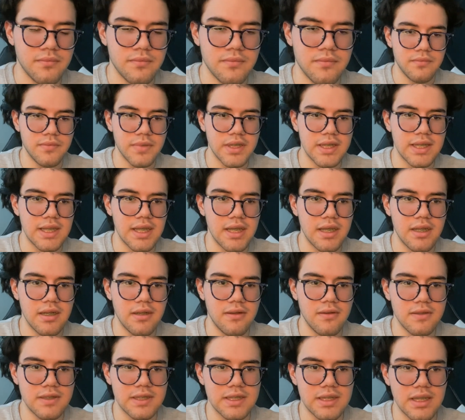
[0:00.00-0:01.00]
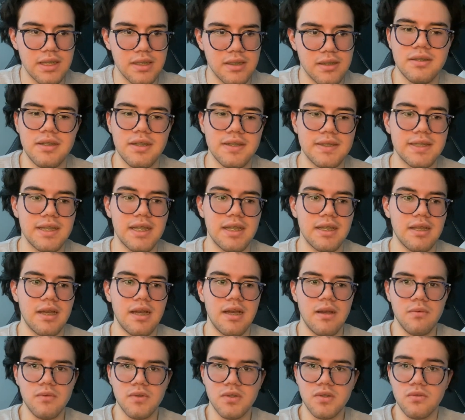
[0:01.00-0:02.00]
But then I was like, cause like
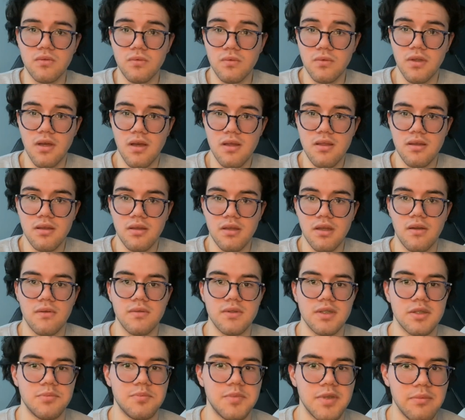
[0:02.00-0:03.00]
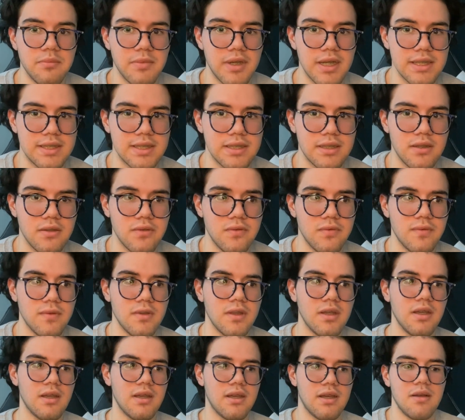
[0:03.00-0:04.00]
I would do nothing. I would just be myself.
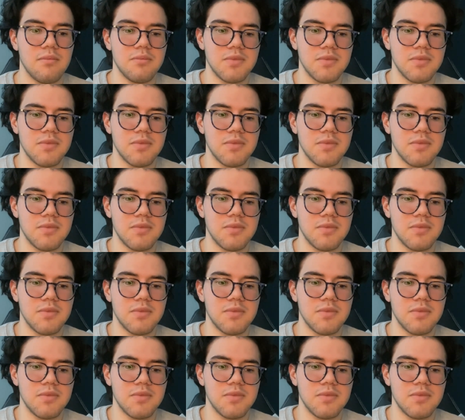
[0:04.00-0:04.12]
I'm